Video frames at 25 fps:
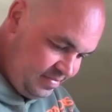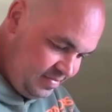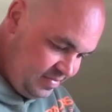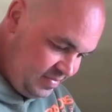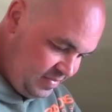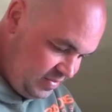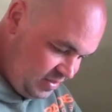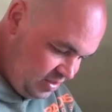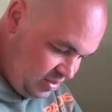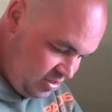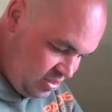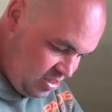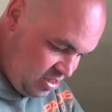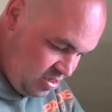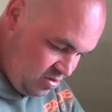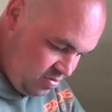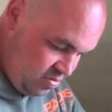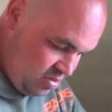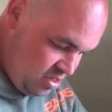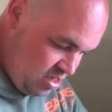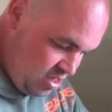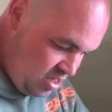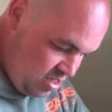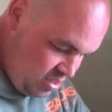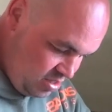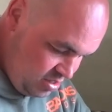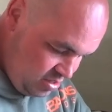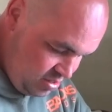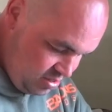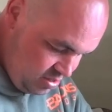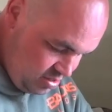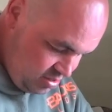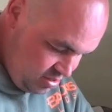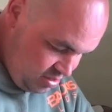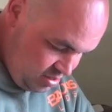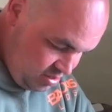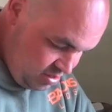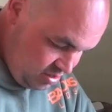so I
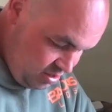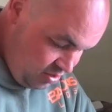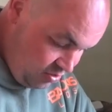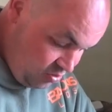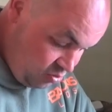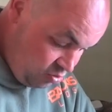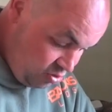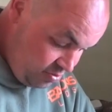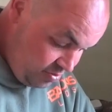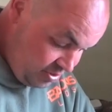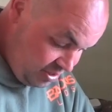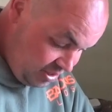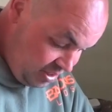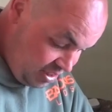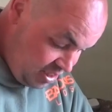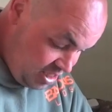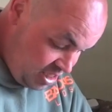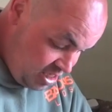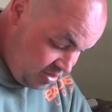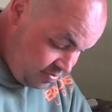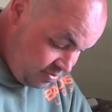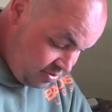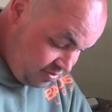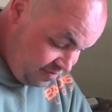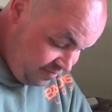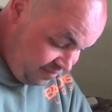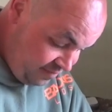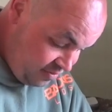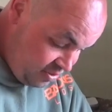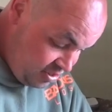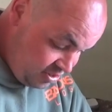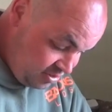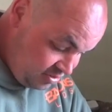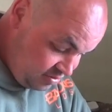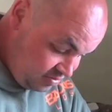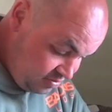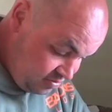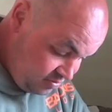thought it was a carp when I
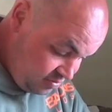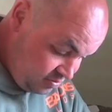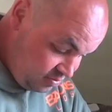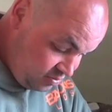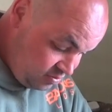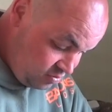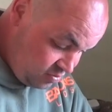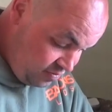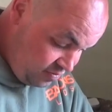first sort of